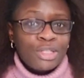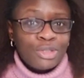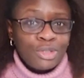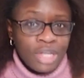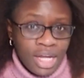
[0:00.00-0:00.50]

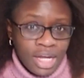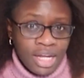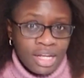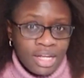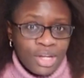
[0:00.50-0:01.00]

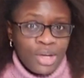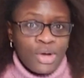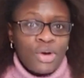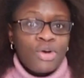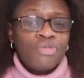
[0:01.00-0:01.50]
today
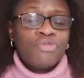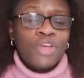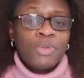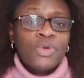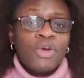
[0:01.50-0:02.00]
on
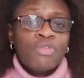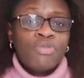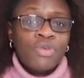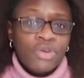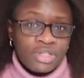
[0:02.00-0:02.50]
February
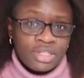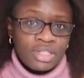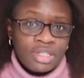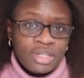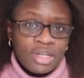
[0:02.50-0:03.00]

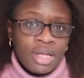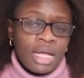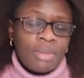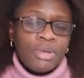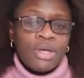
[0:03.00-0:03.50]

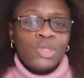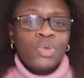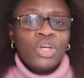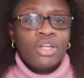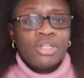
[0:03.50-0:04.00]
1st, because
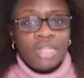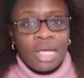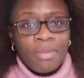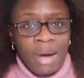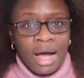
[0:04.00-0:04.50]
we're gonna
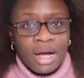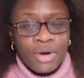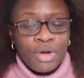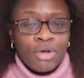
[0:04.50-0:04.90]
check back